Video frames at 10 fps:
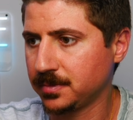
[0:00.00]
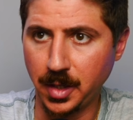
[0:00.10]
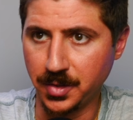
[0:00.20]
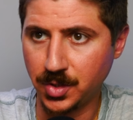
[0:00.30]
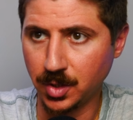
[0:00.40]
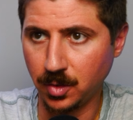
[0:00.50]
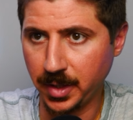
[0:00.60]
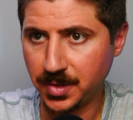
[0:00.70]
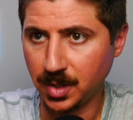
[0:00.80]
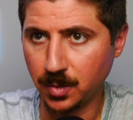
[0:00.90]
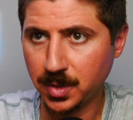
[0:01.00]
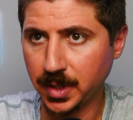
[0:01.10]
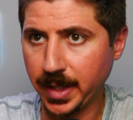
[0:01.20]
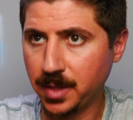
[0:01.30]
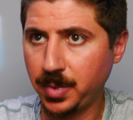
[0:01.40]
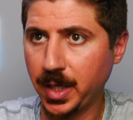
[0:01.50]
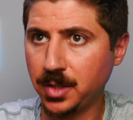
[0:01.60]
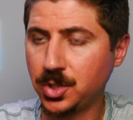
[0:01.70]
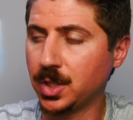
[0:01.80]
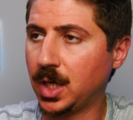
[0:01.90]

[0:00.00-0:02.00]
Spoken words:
right, so it's done with the landing page.